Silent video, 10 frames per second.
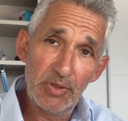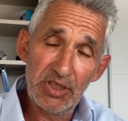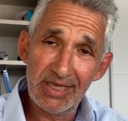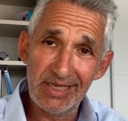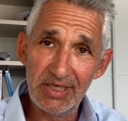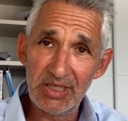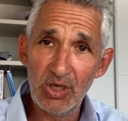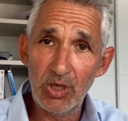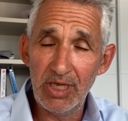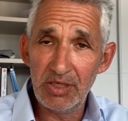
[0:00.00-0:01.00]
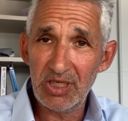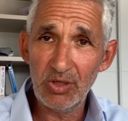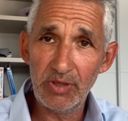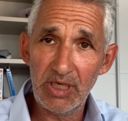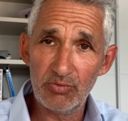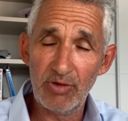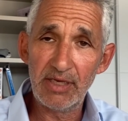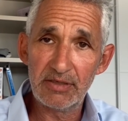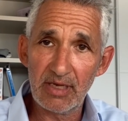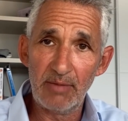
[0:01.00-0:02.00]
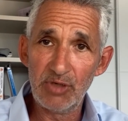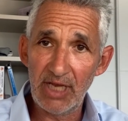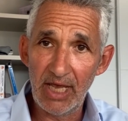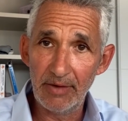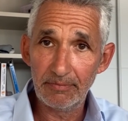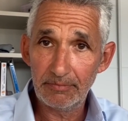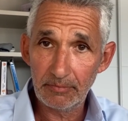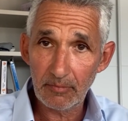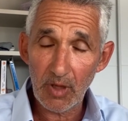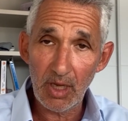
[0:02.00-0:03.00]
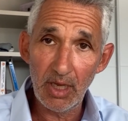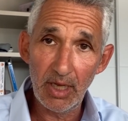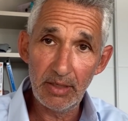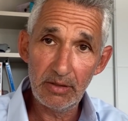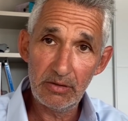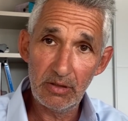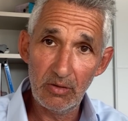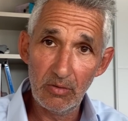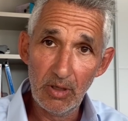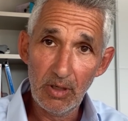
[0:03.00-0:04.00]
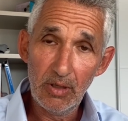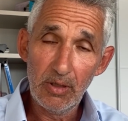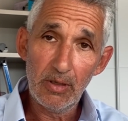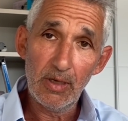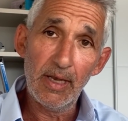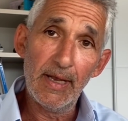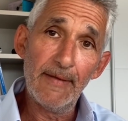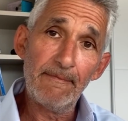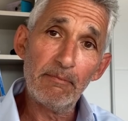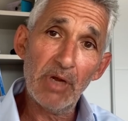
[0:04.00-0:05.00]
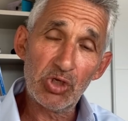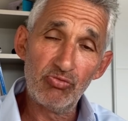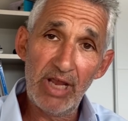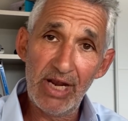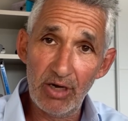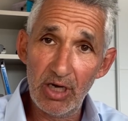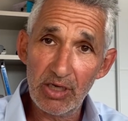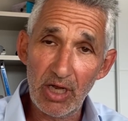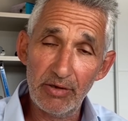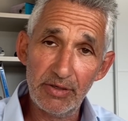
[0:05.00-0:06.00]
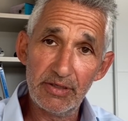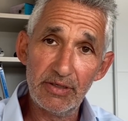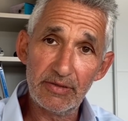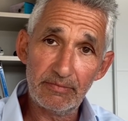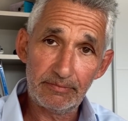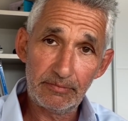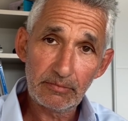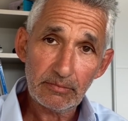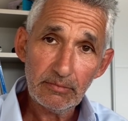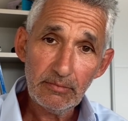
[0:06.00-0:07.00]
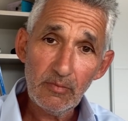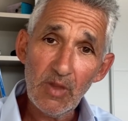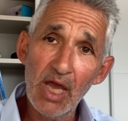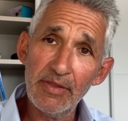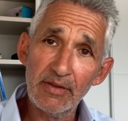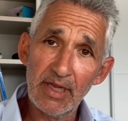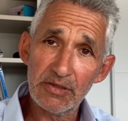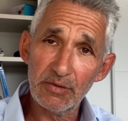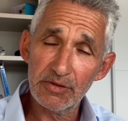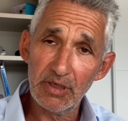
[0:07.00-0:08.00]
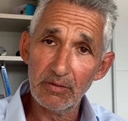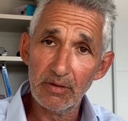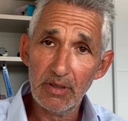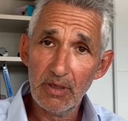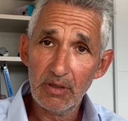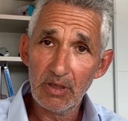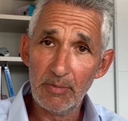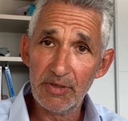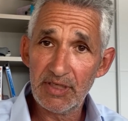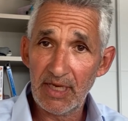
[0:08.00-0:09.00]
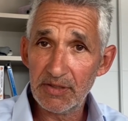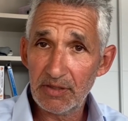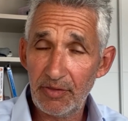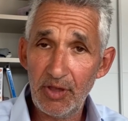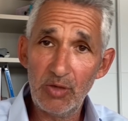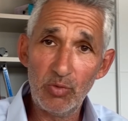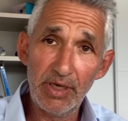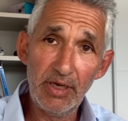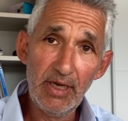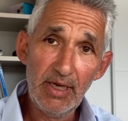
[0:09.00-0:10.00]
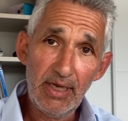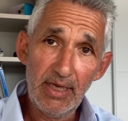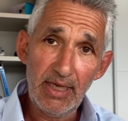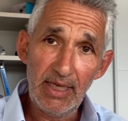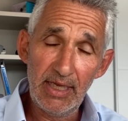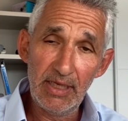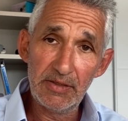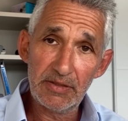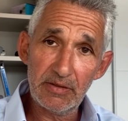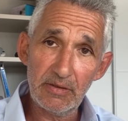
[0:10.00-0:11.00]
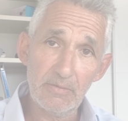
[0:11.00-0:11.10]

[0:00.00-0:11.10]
particularly until, until these rates come down uh, to Uh, much rarer occurrences. I think that's also common sense. The third one is